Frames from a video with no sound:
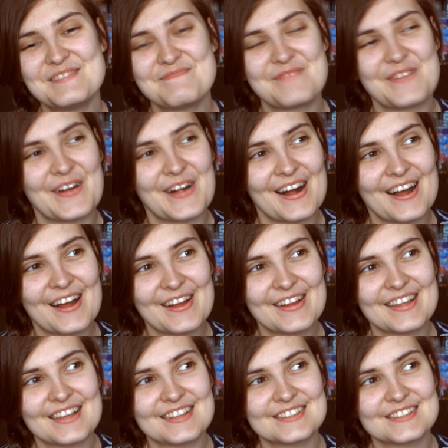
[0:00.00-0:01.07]
But I
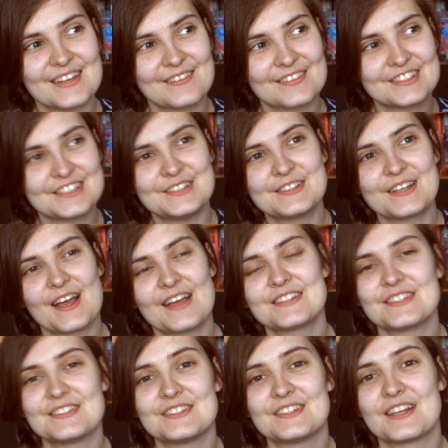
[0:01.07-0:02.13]
guess I will see you guys
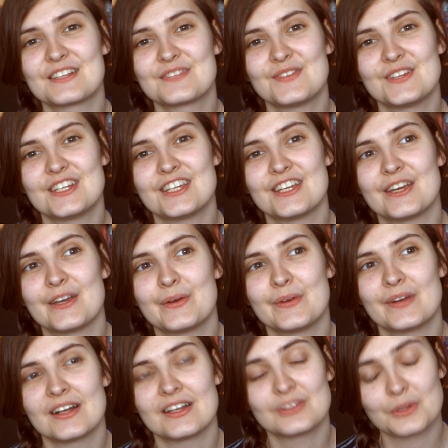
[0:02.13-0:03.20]
in the next video.
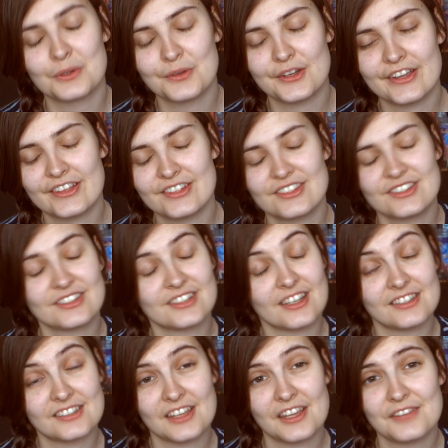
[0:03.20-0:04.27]
As always, stay
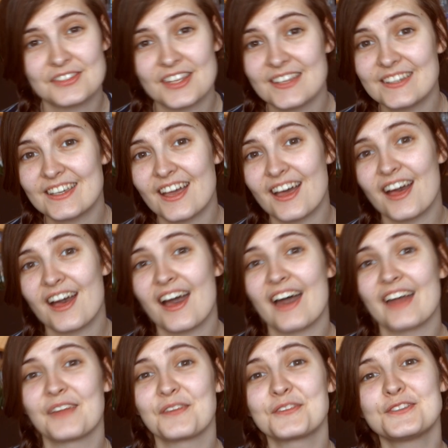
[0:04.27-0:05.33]
safe, take care,
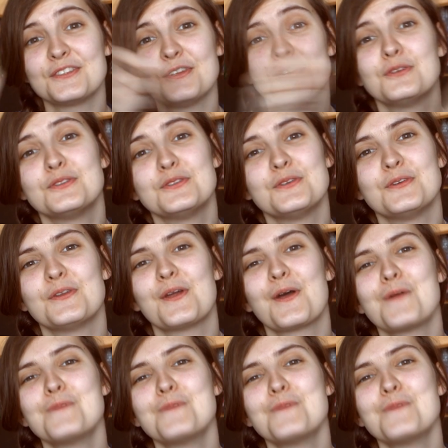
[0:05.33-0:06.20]
and I'll see you soon.